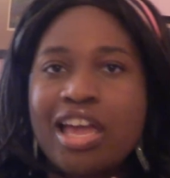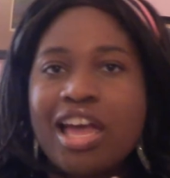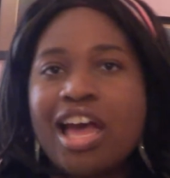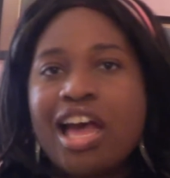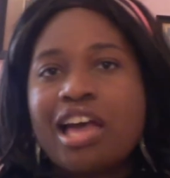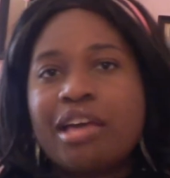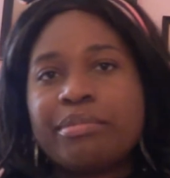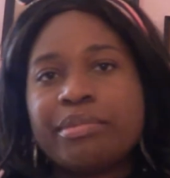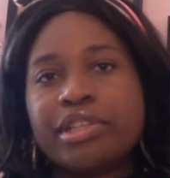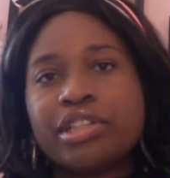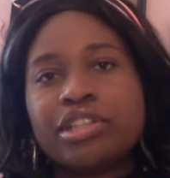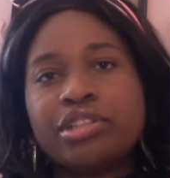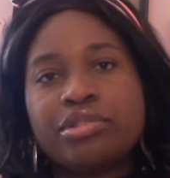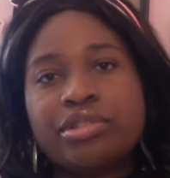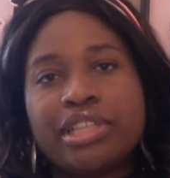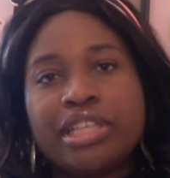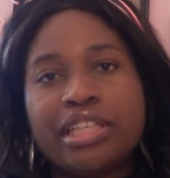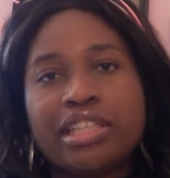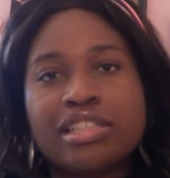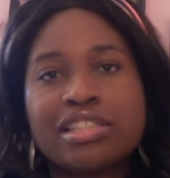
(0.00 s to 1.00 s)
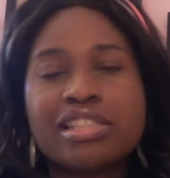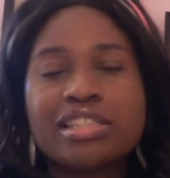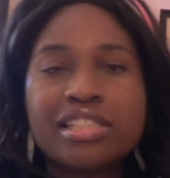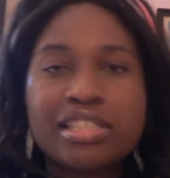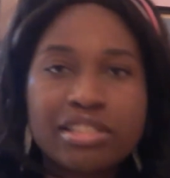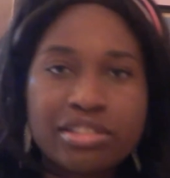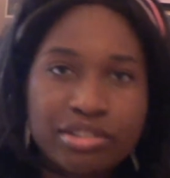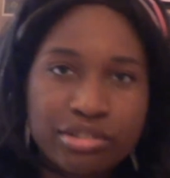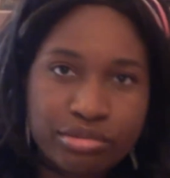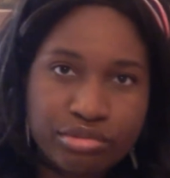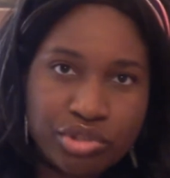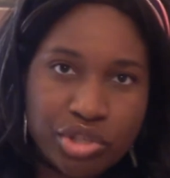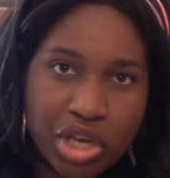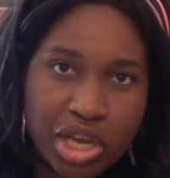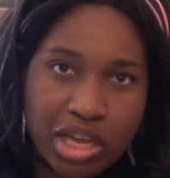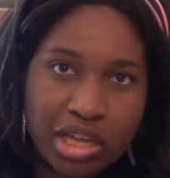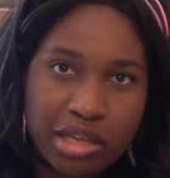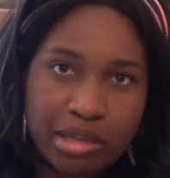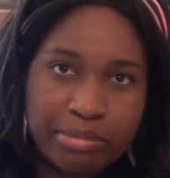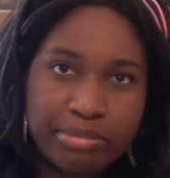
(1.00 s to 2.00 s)
I'm including seasonal
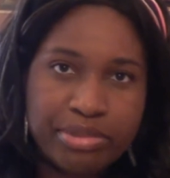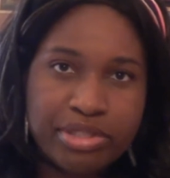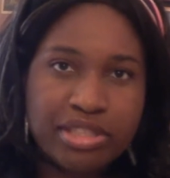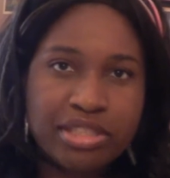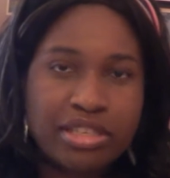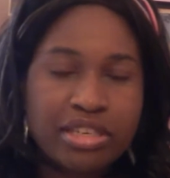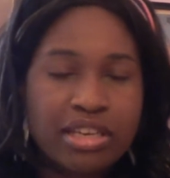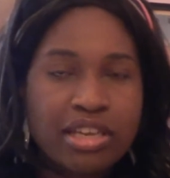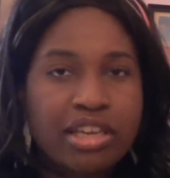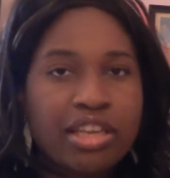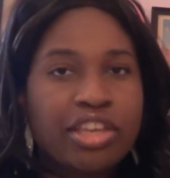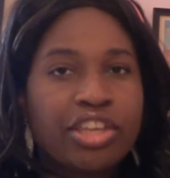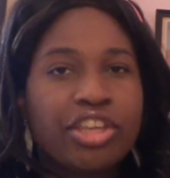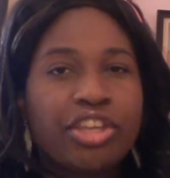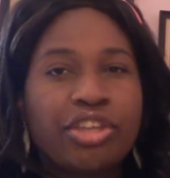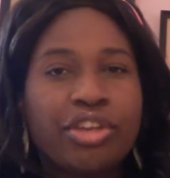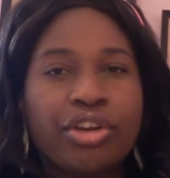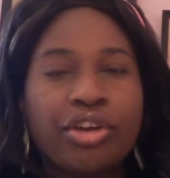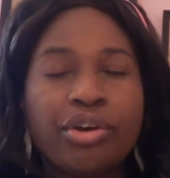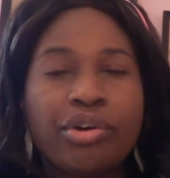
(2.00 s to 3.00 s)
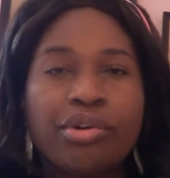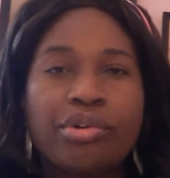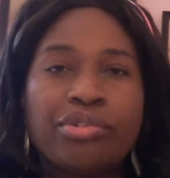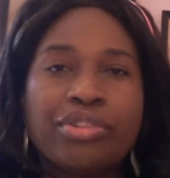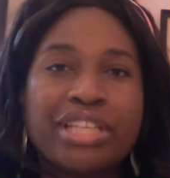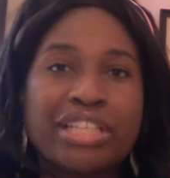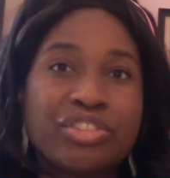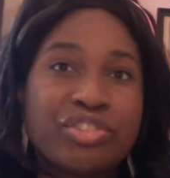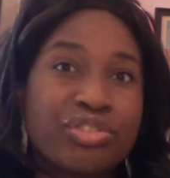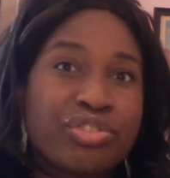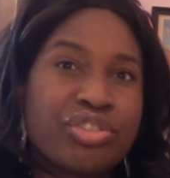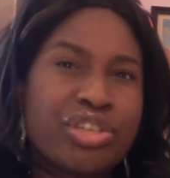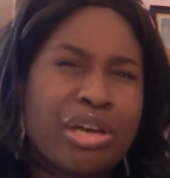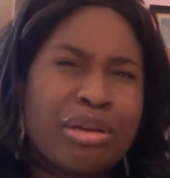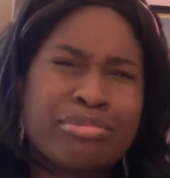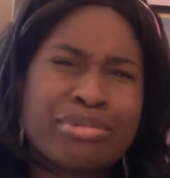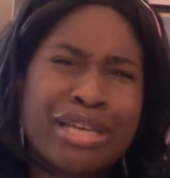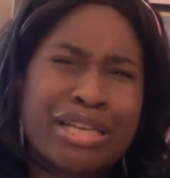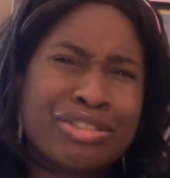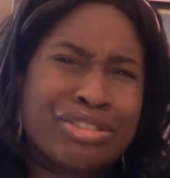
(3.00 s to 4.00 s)
jobs, you know, then
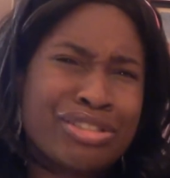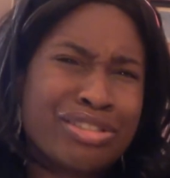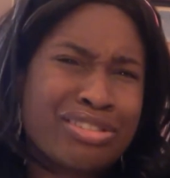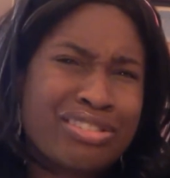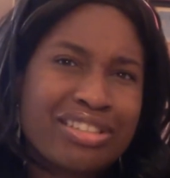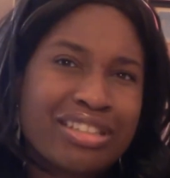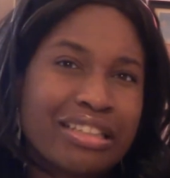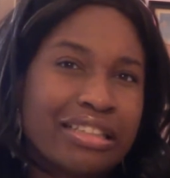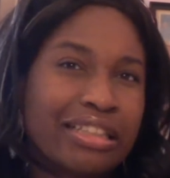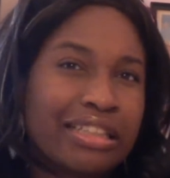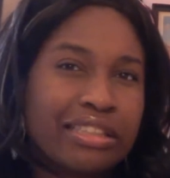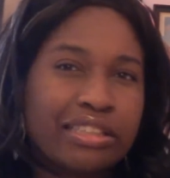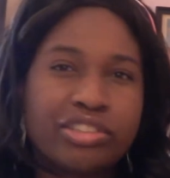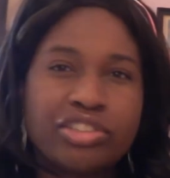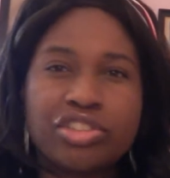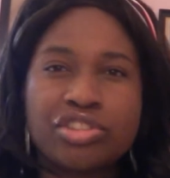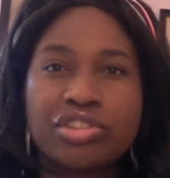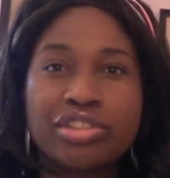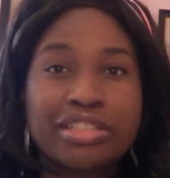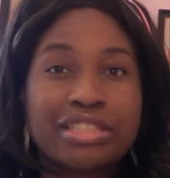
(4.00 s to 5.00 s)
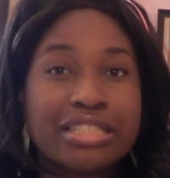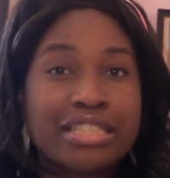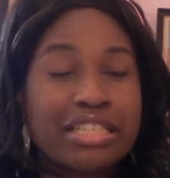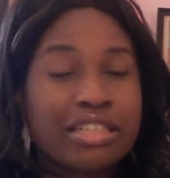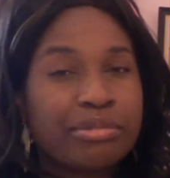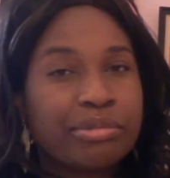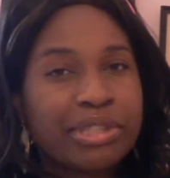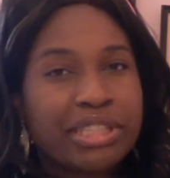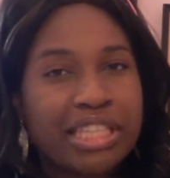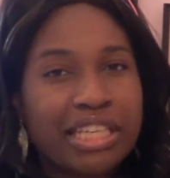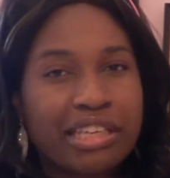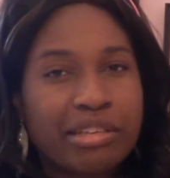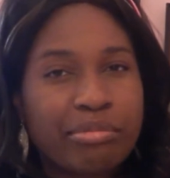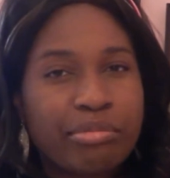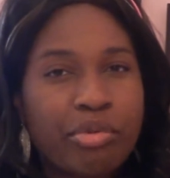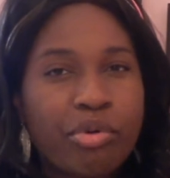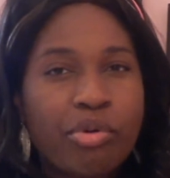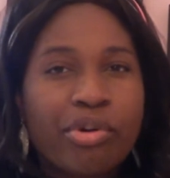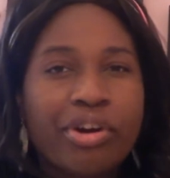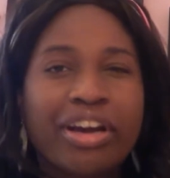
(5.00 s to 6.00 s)
jobs I just kind of just couldn't deal with
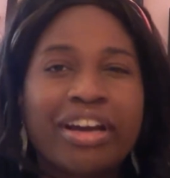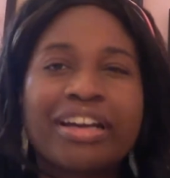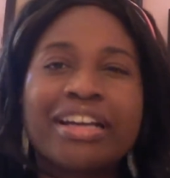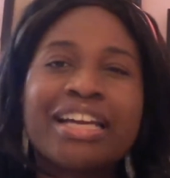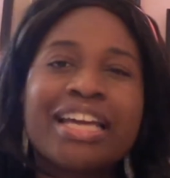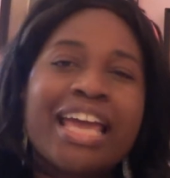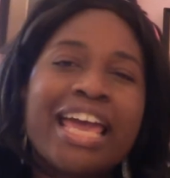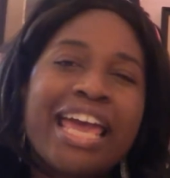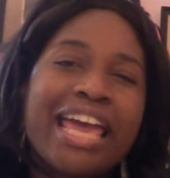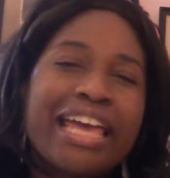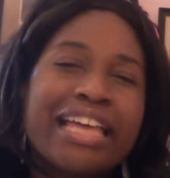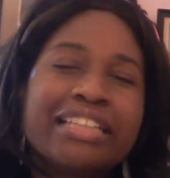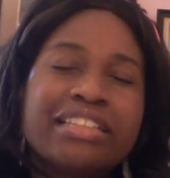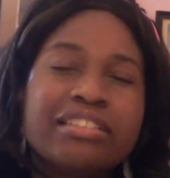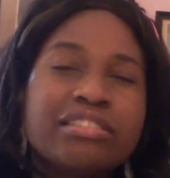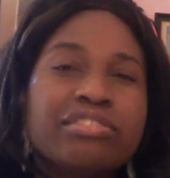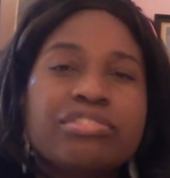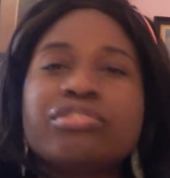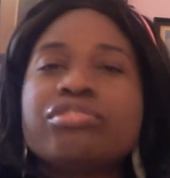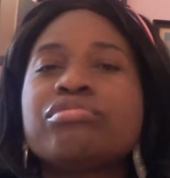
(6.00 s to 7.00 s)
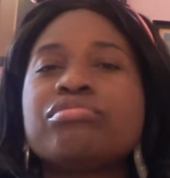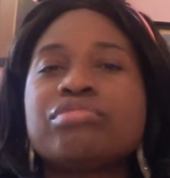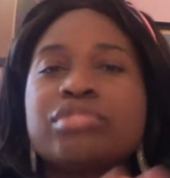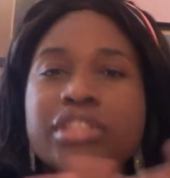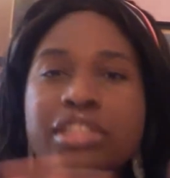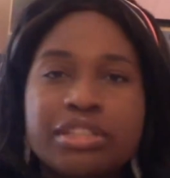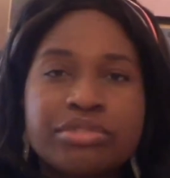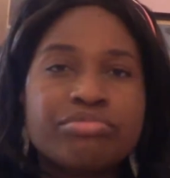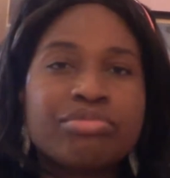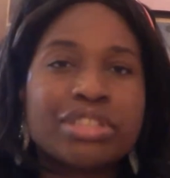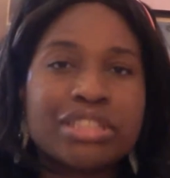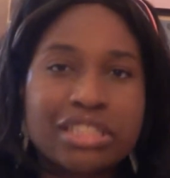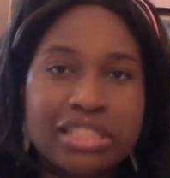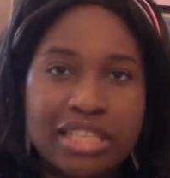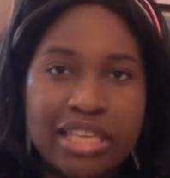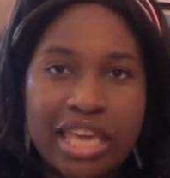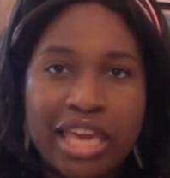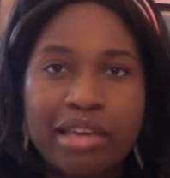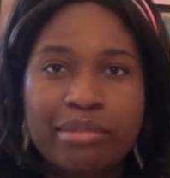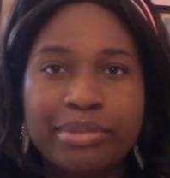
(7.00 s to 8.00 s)
anymore. And it runs the
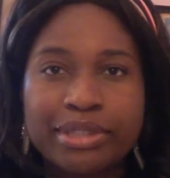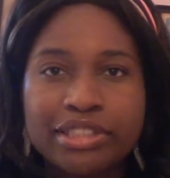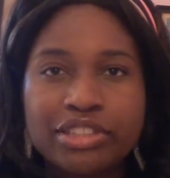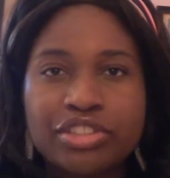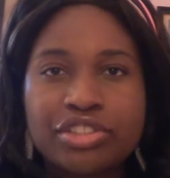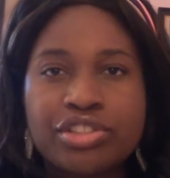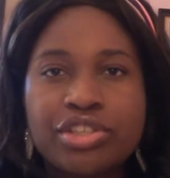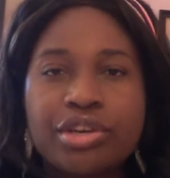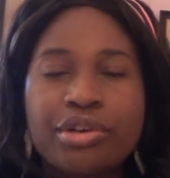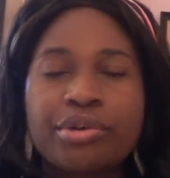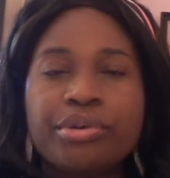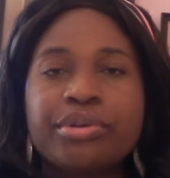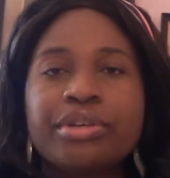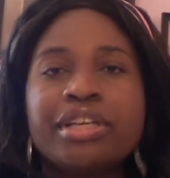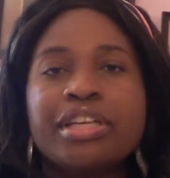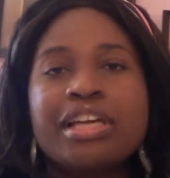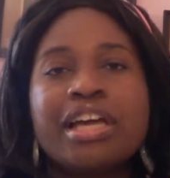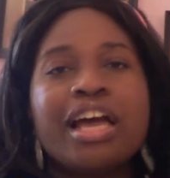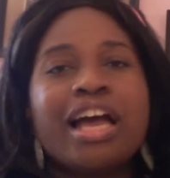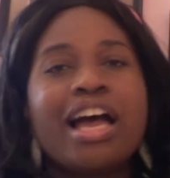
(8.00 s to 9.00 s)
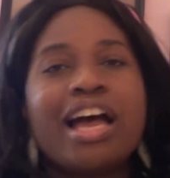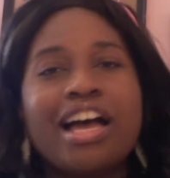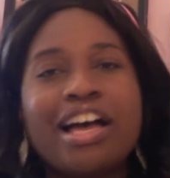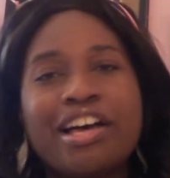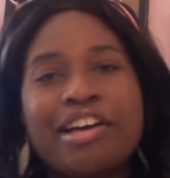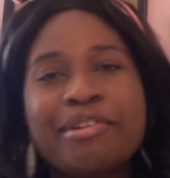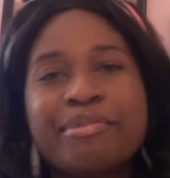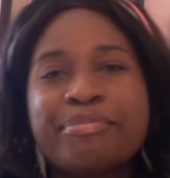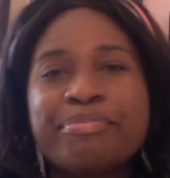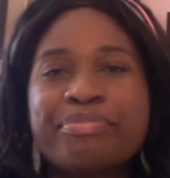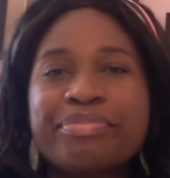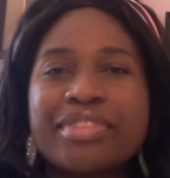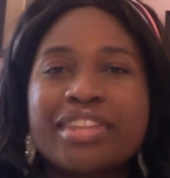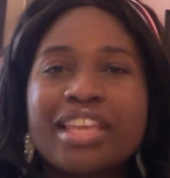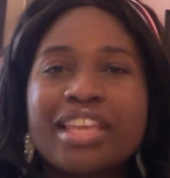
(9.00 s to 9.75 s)
gamut. So, um,